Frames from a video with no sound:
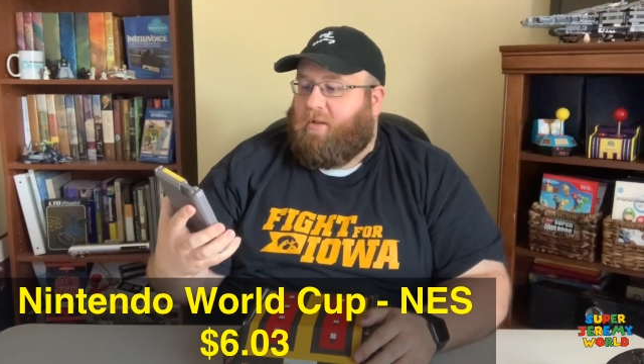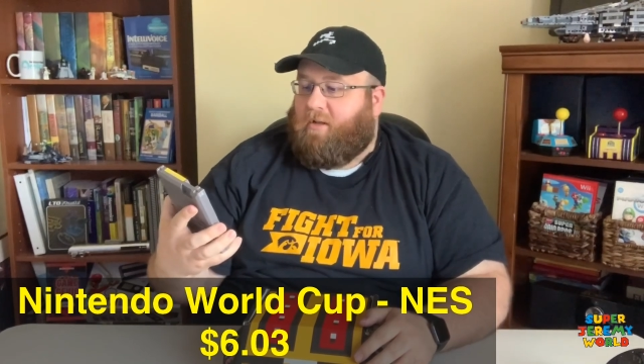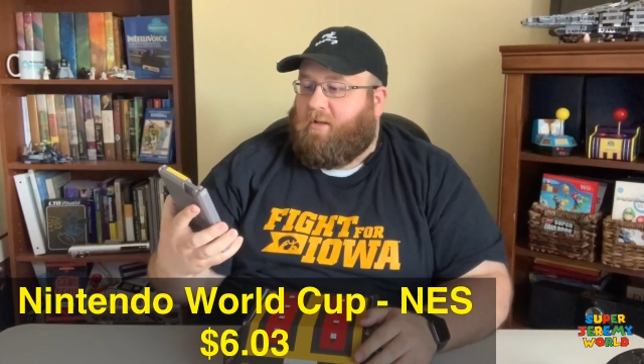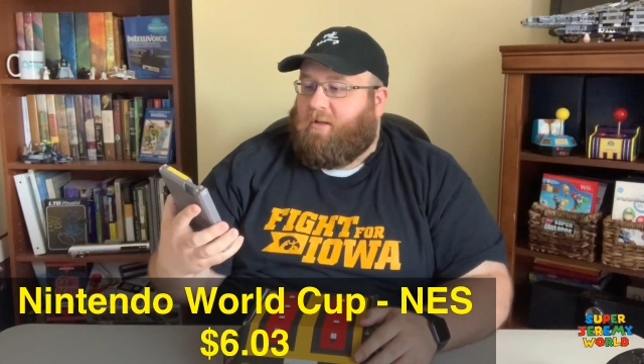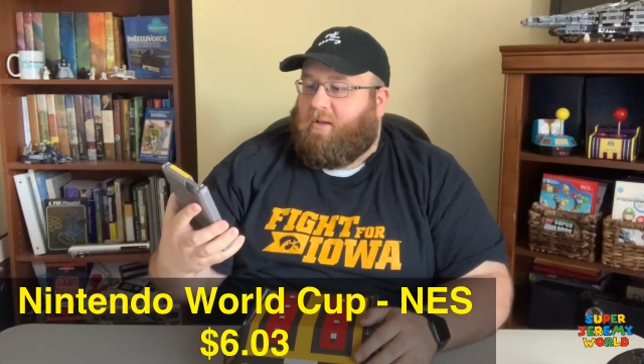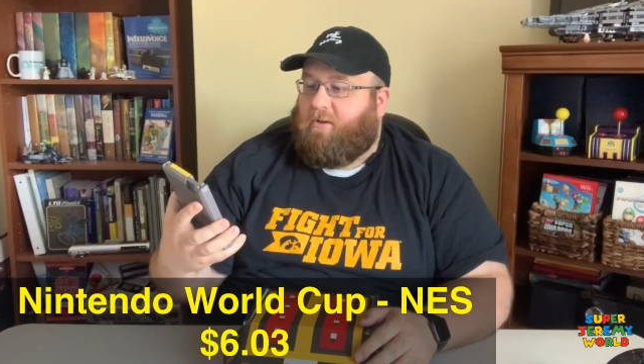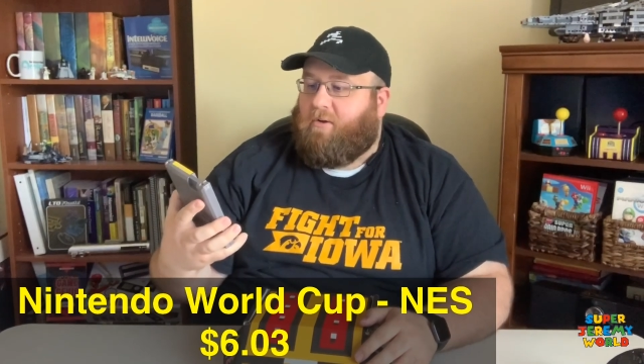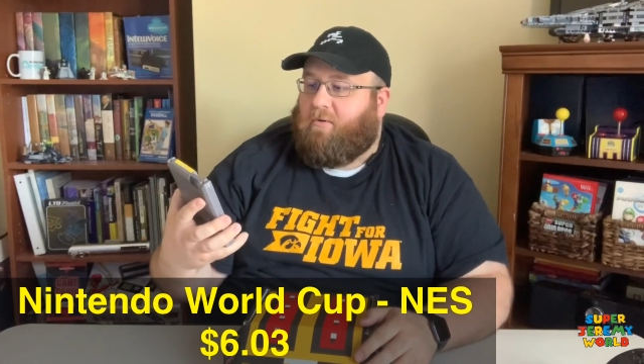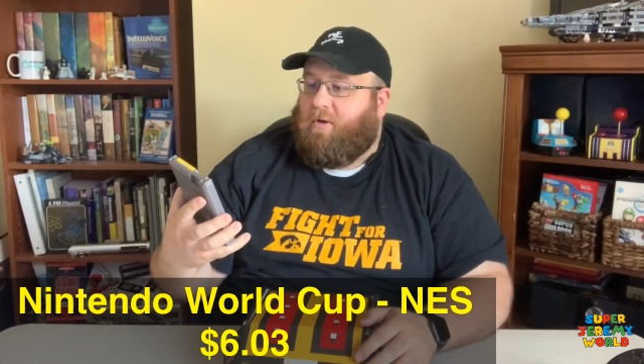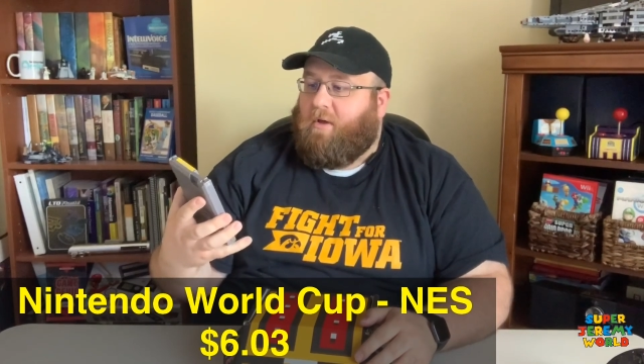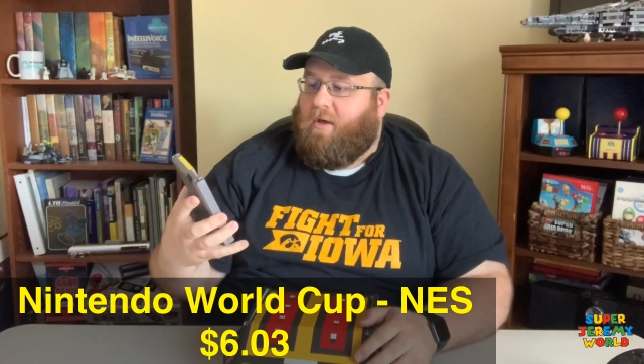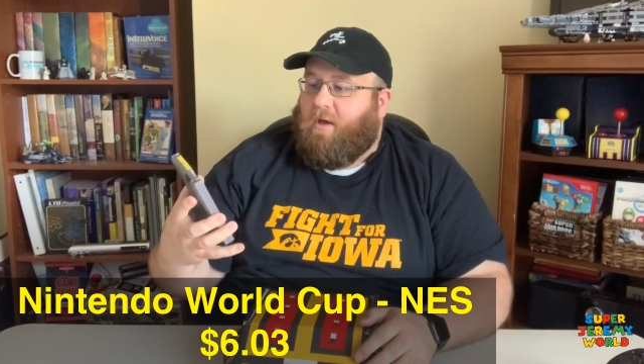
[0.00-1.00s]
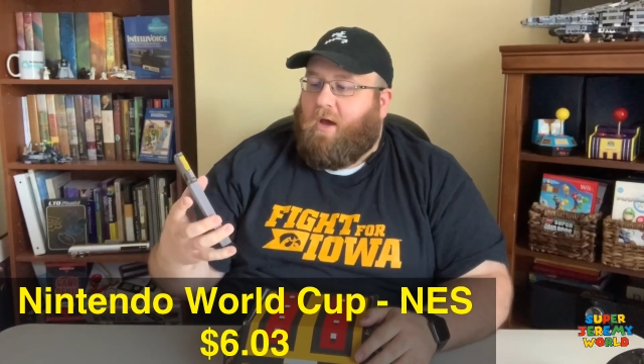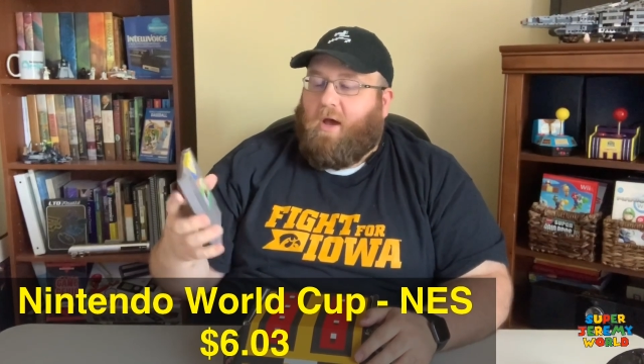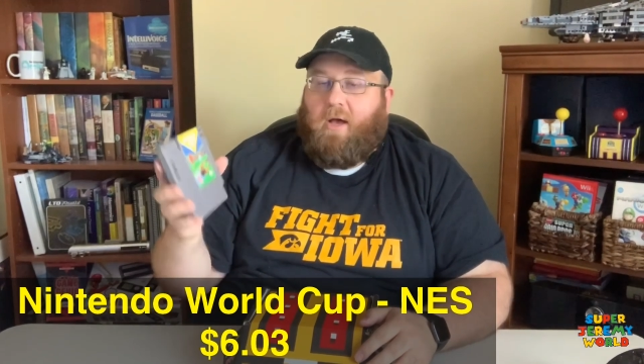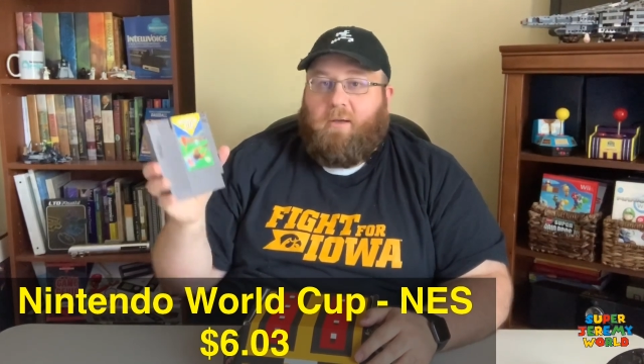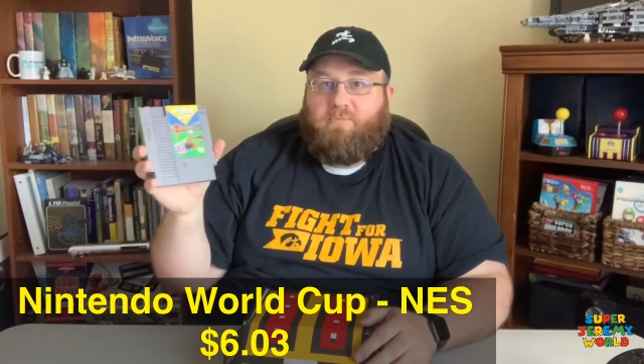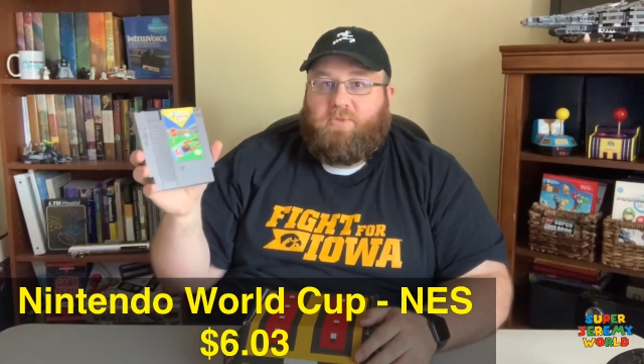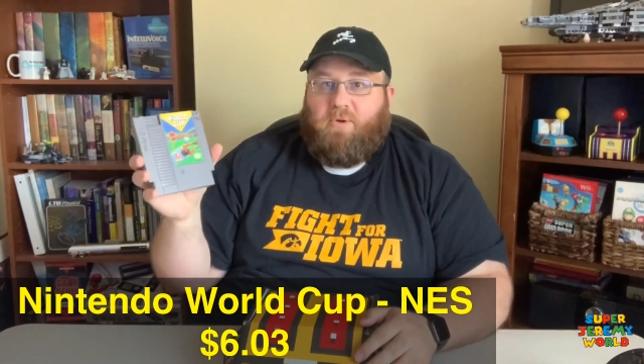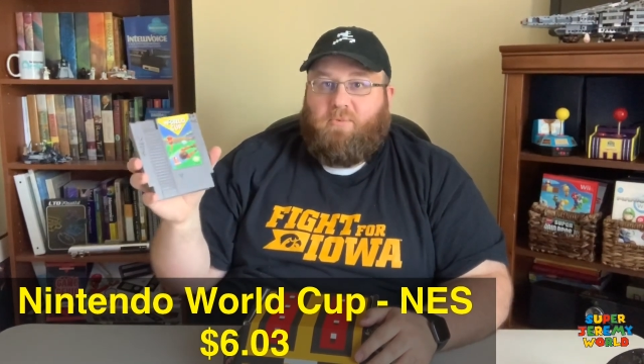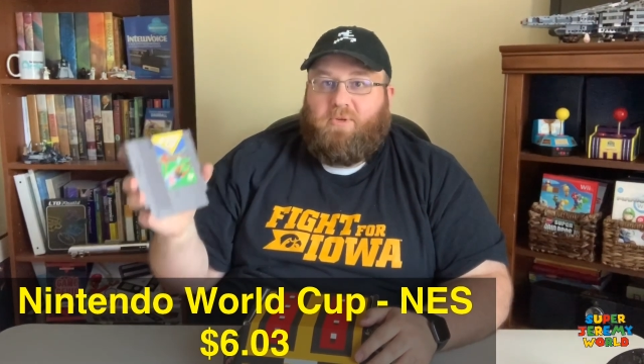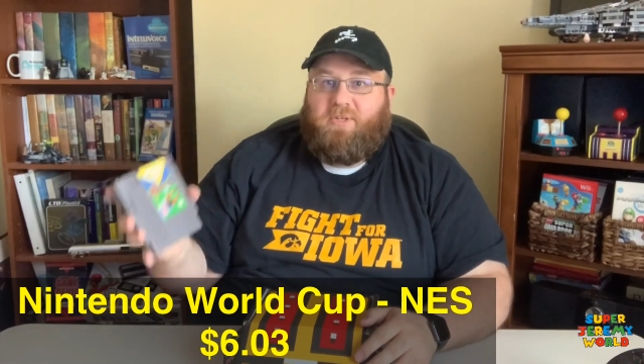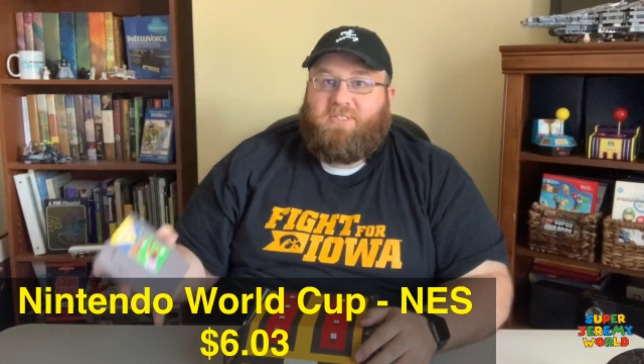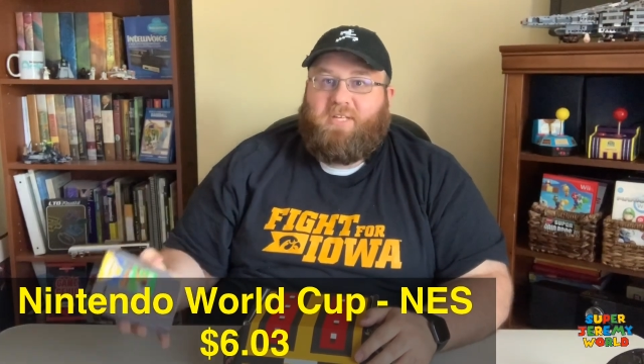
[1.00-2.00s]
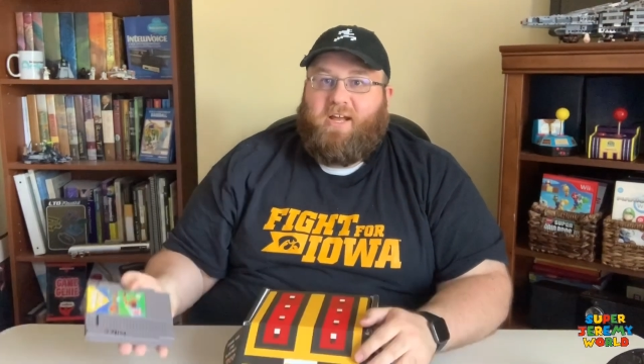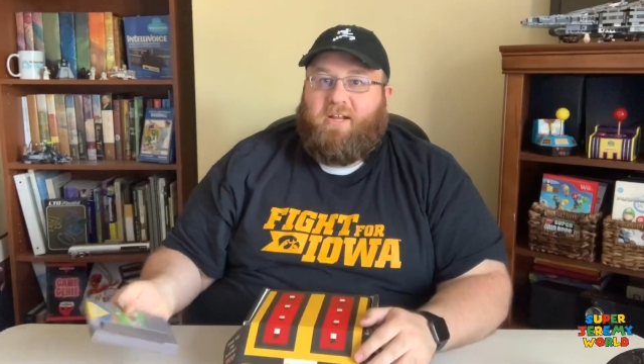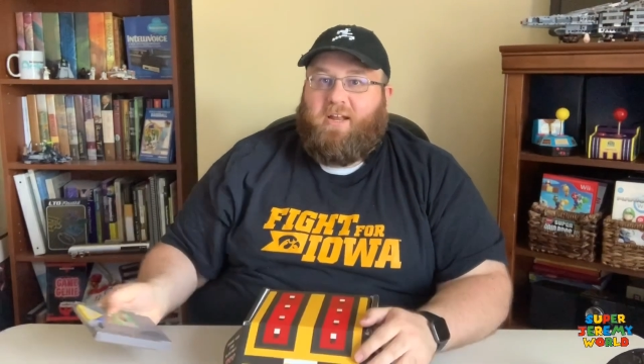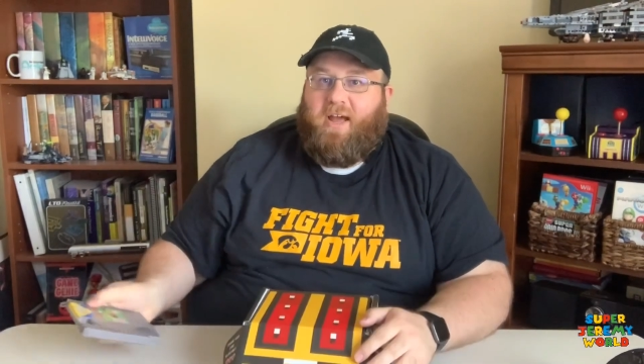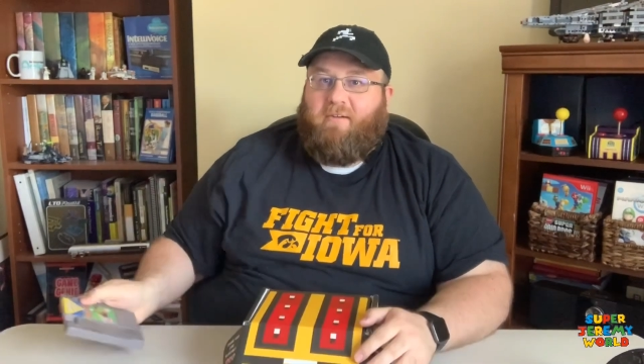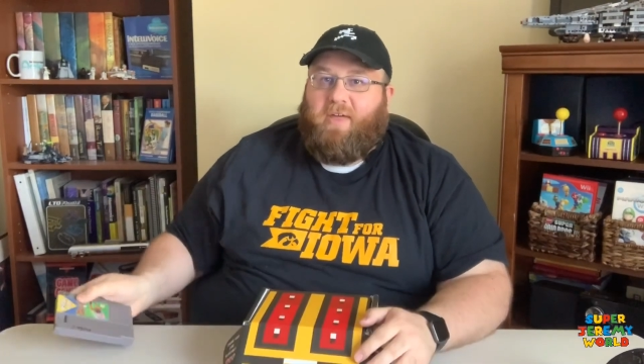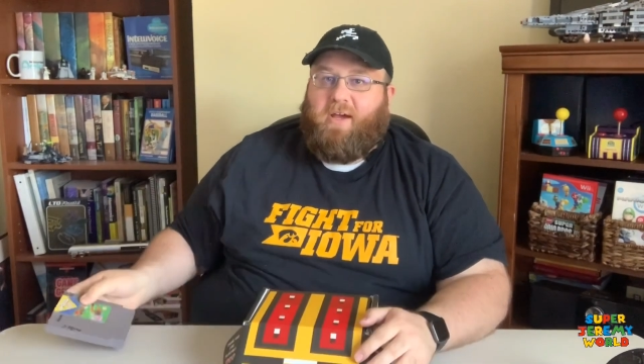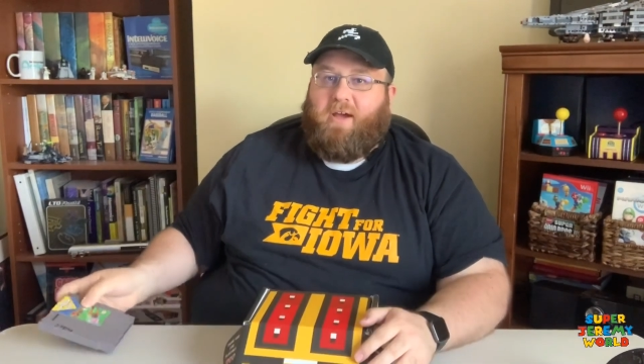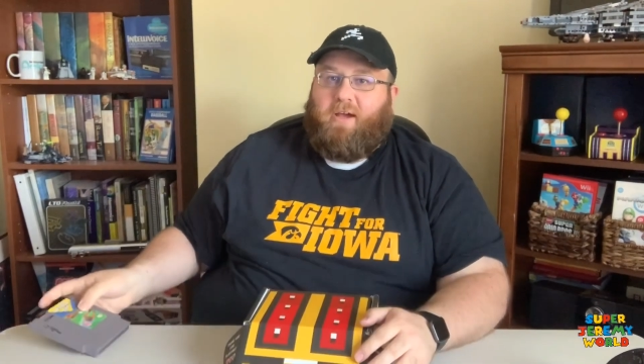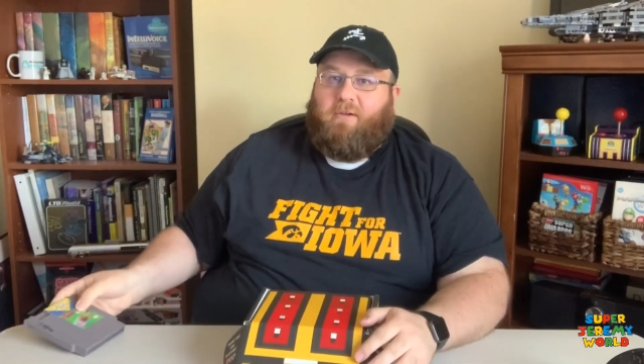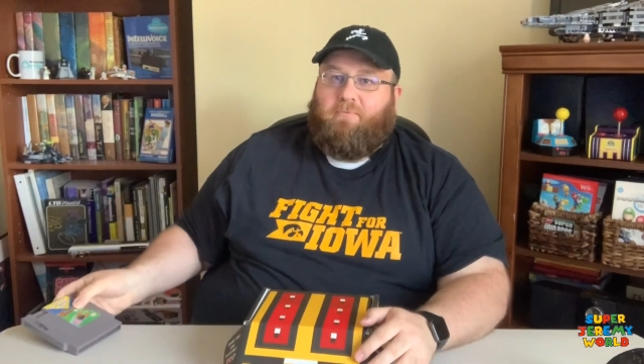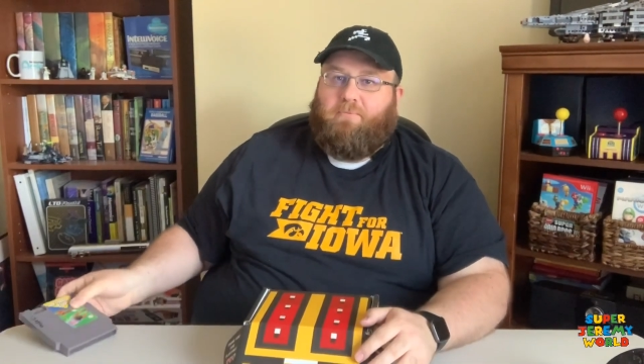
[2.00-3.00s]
Nintendo, so I'm really excited to have that guy.